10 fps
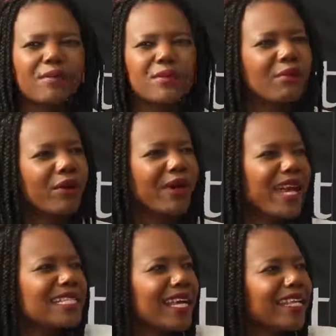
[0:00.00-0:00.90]
up tomorrow.
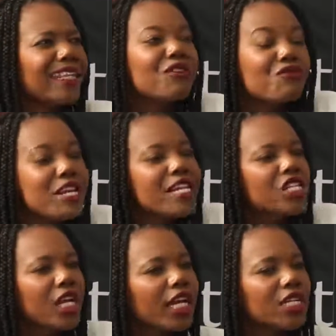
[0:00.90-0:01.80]
Has anything really
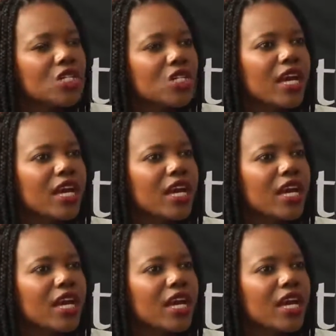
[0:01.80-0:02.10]
changed?